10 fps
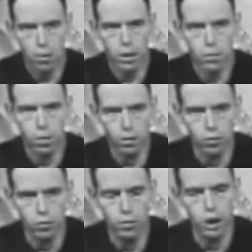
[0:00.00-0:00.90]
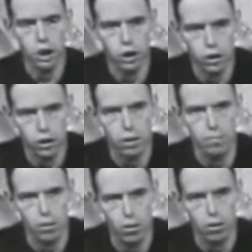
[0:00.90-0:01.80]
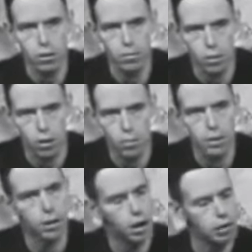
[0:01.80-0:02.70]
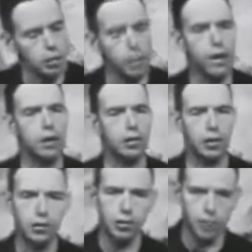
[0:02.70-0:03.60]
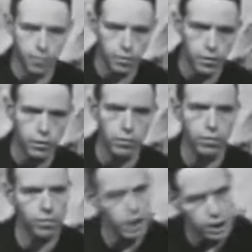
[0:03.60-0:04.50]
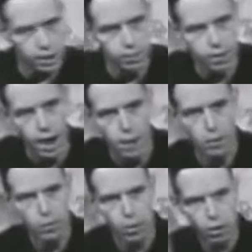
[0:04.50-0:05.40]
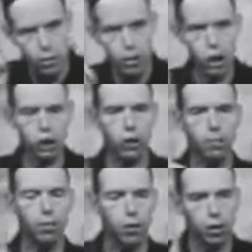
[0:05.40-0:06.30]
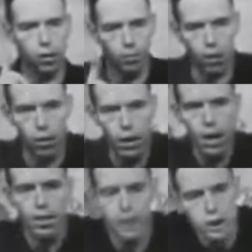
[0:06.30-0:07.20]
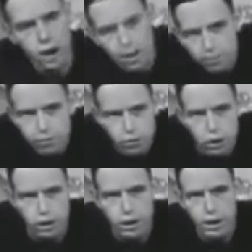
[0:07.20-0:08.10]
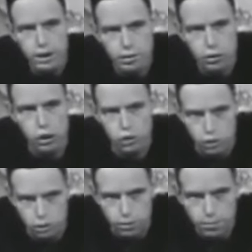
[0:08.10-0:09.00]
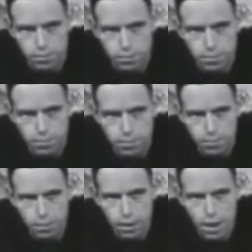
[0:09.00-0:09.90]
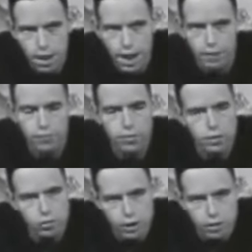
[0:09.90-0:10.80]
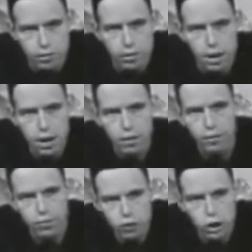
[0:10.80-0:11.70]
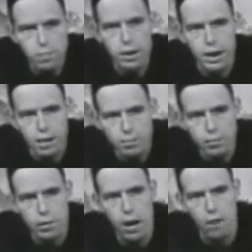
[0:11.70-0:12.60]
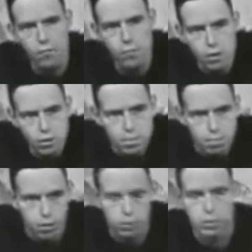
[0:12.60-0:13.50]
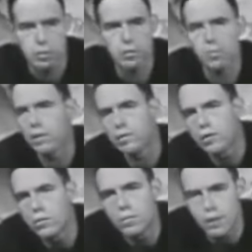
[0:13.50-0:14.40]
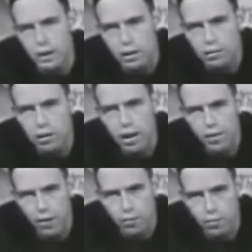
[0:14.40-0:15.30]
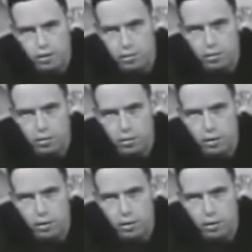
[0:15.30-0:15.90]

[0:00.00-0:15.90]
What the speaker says: We want to be sure more and more, because of our sensitivity to the feeling of time, we want to be sure more and more that our future is assured. And for this reason, the future becomes of more importance to most human beings than the present.